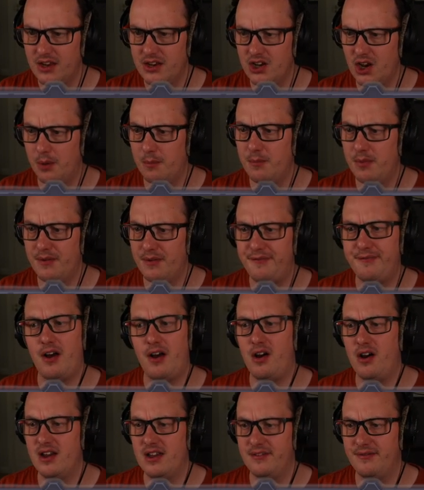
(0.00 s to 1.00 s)
Number
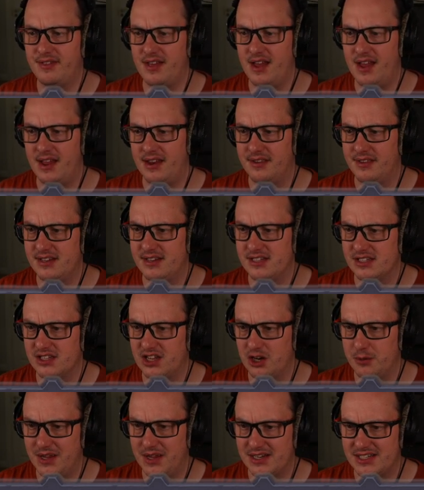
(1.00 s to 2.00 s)
five, then. This is
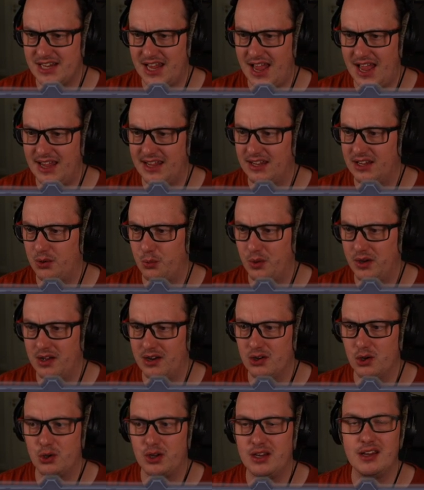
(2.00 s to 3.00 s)
going to be a tank. We
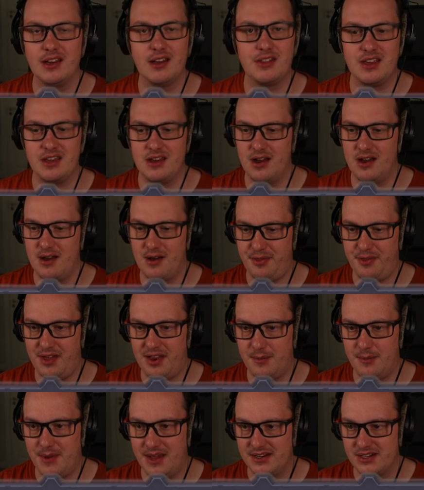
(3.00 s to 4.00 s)
are looking at the Earth
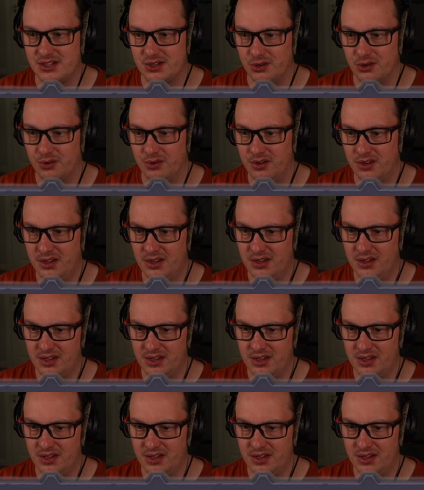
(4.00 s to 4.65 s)
Elemental.